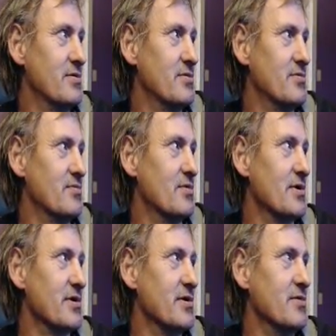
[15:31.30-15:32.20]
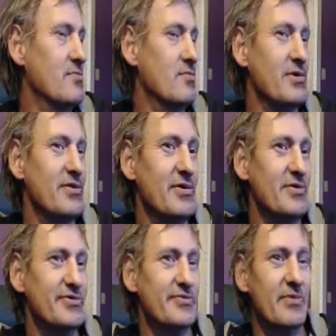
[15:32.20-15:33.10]
working with this
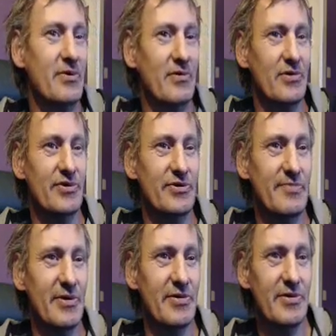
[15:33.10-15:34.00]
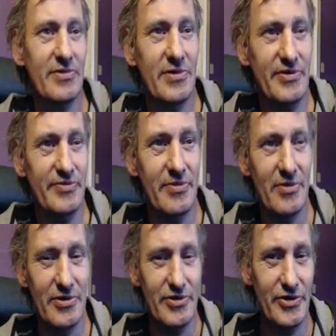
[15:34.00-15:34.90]
village, but this
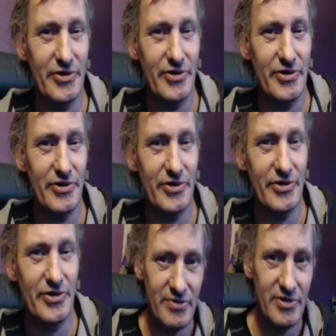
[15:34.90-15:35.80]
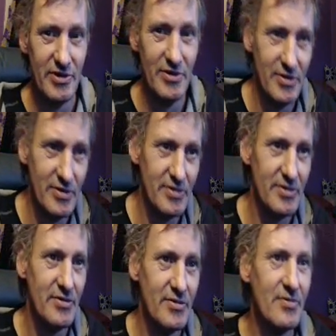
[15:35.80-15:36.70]
village don't seem to
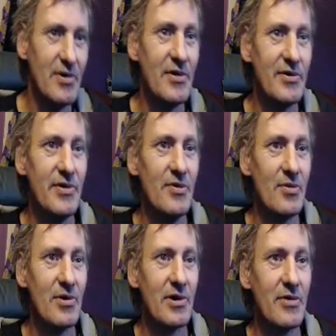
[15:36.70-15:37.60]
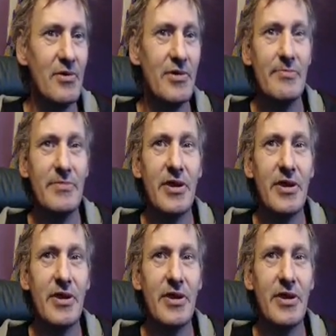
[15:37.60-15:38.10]
want to work with me.